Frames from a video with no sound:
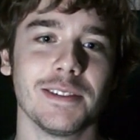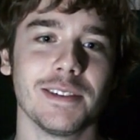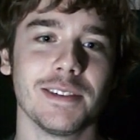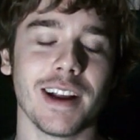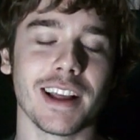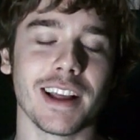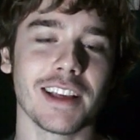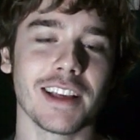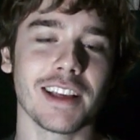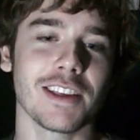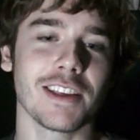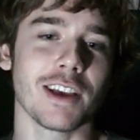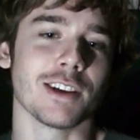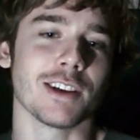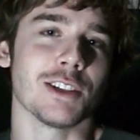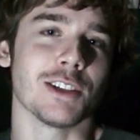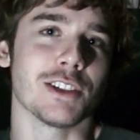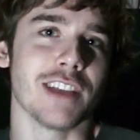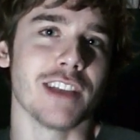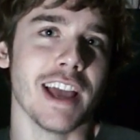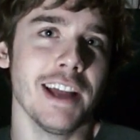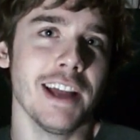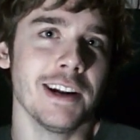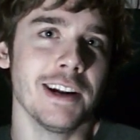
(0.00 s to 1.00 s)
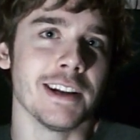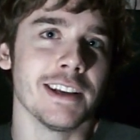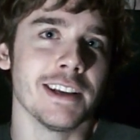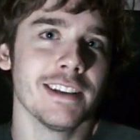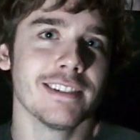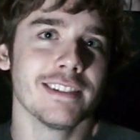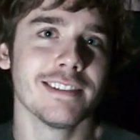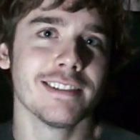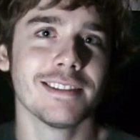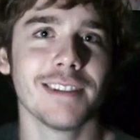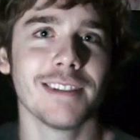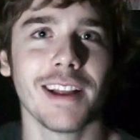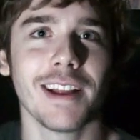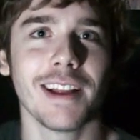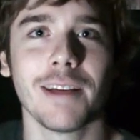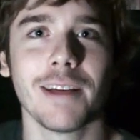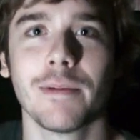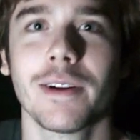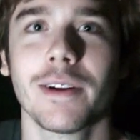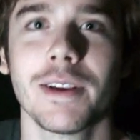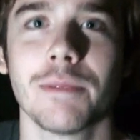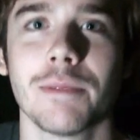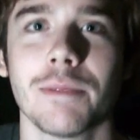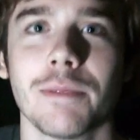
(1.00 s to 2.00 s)
I guess I could just edit it. I
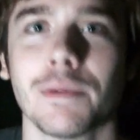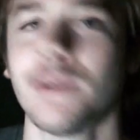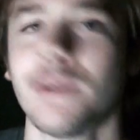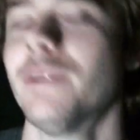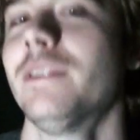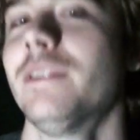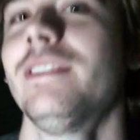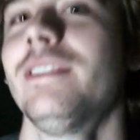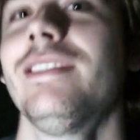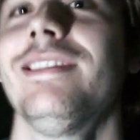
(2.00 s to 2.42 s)
mean, I'll keep going.